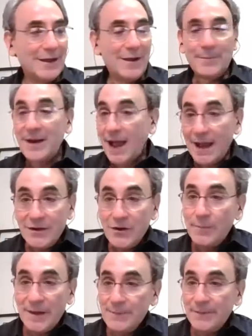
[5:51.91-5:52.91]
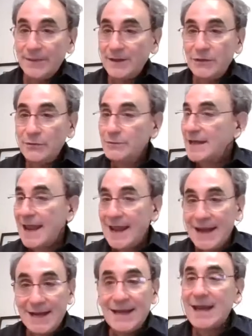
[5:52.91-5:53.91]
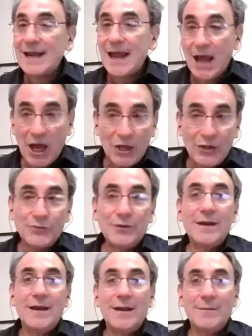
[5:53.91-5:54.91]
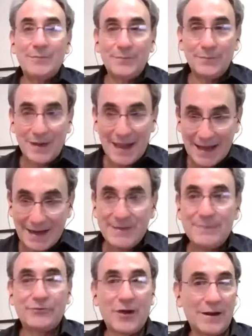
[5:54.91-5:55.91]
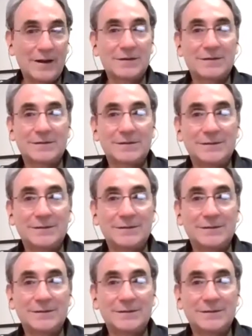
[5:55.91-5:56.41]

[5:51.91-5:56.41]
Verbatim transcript: But I know people that use eighty and one hundred Atomy products